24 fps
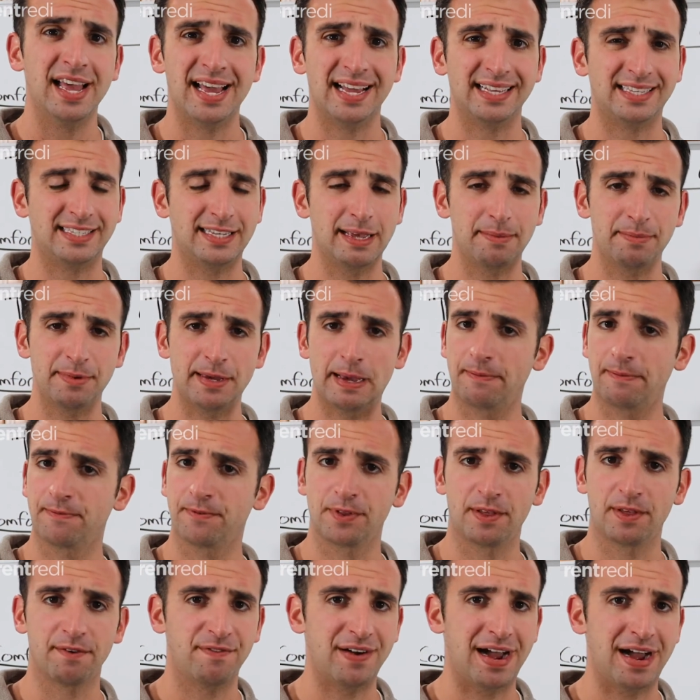It set me up
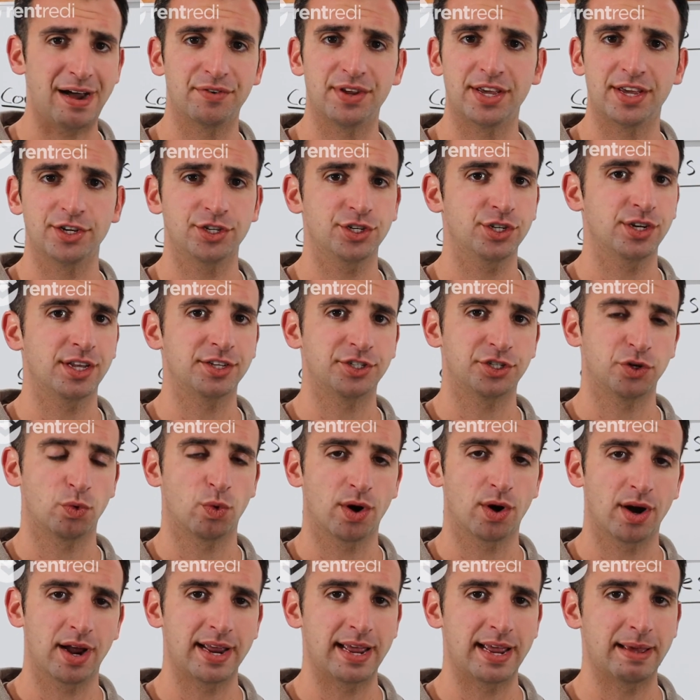for the foundation as to
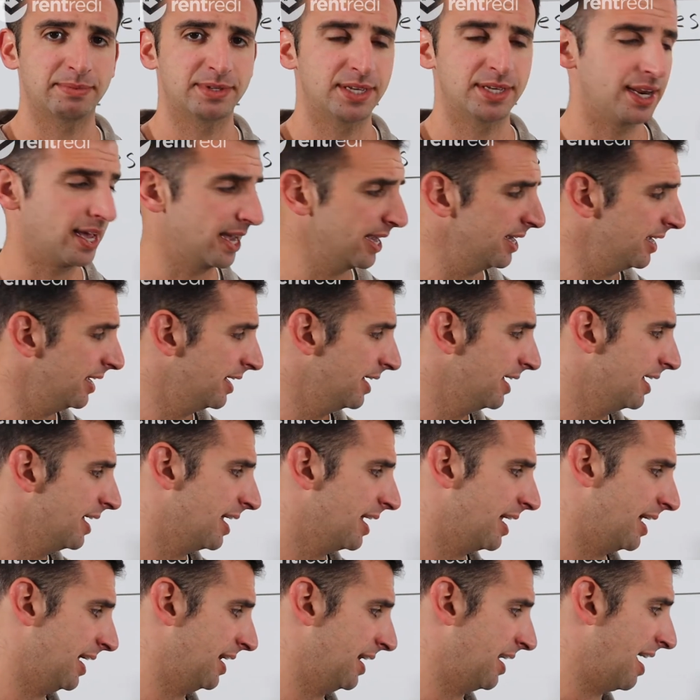where I am today.
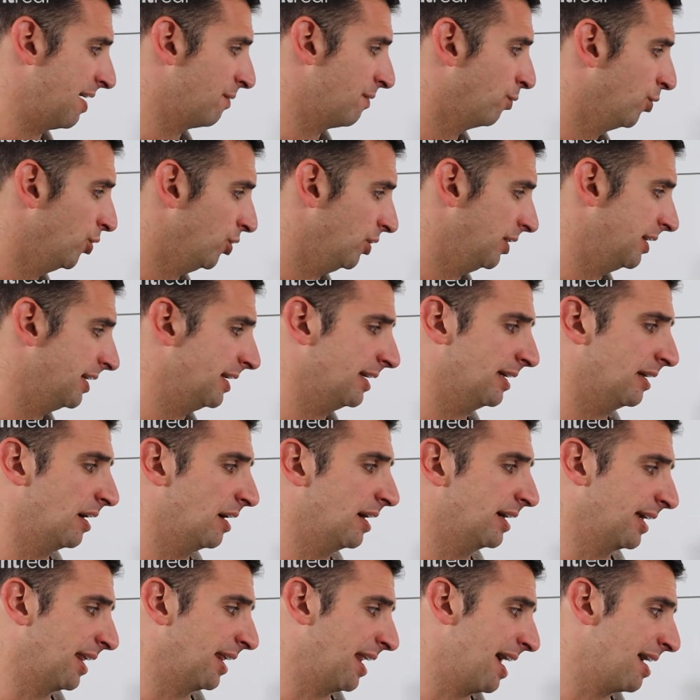And
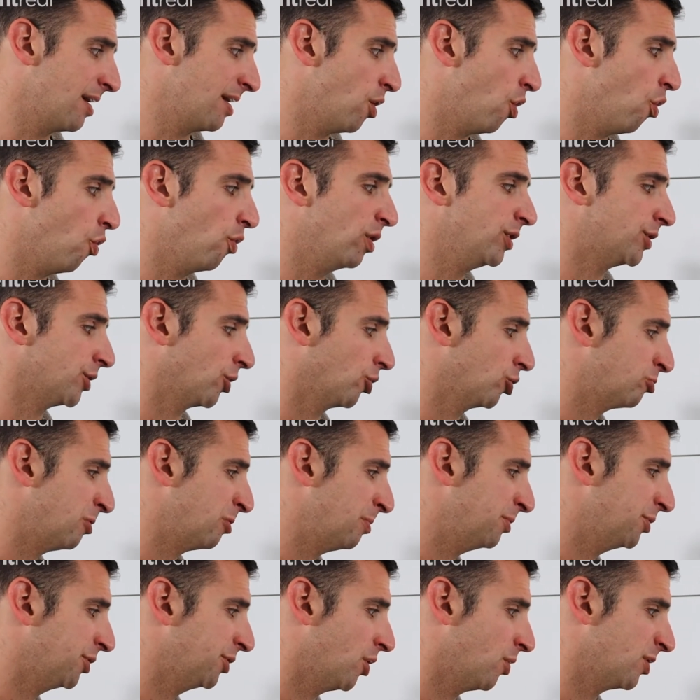I always urge
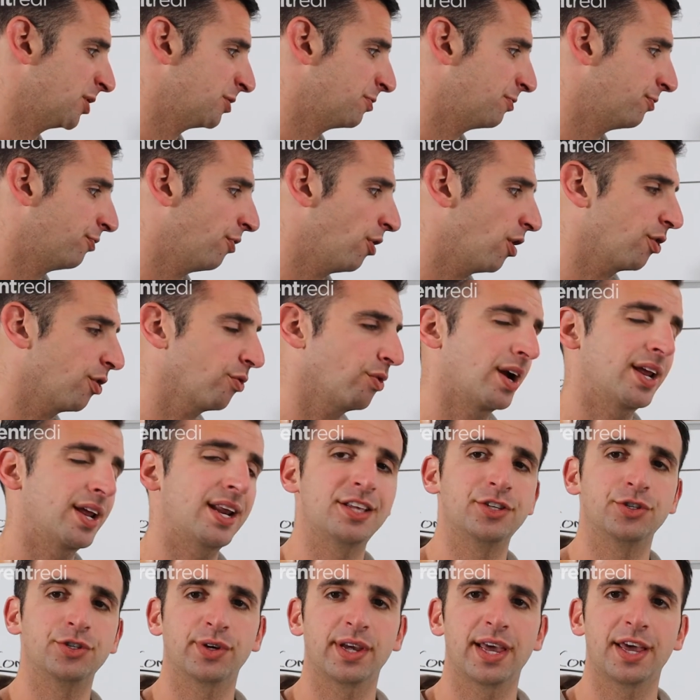people to go as far right
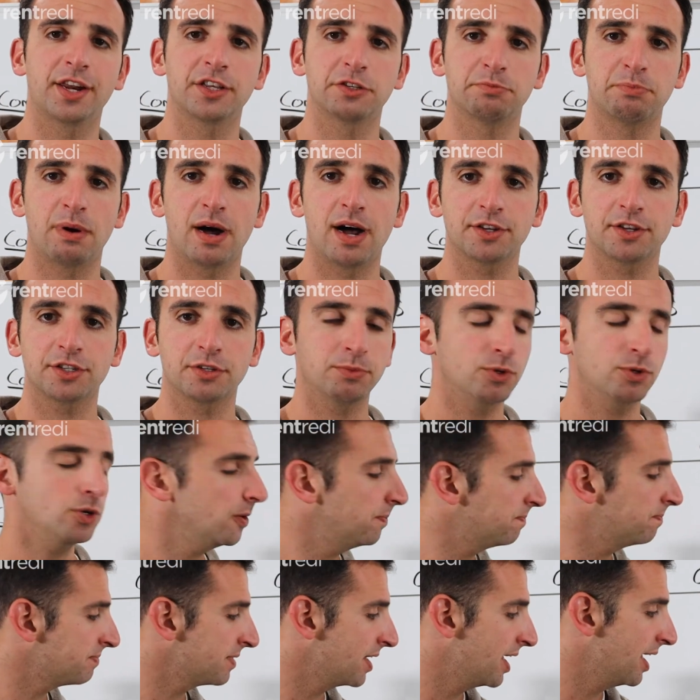as you can as
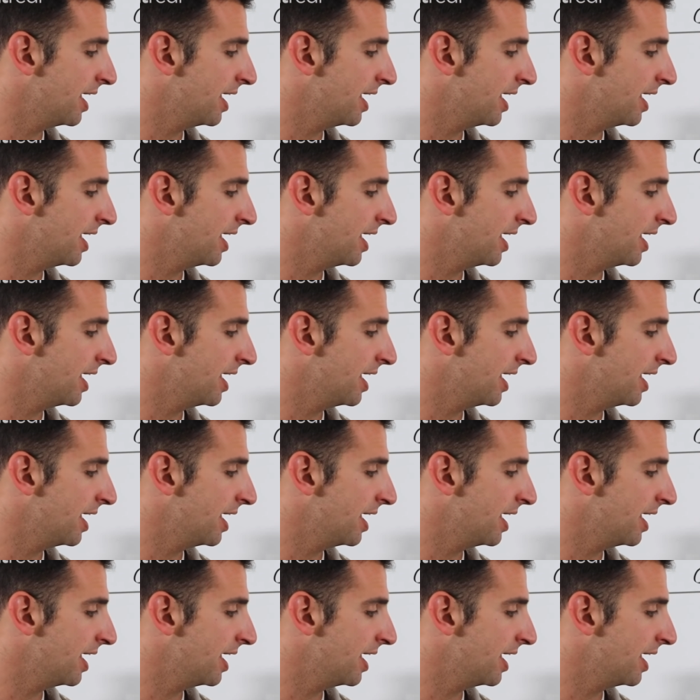possible.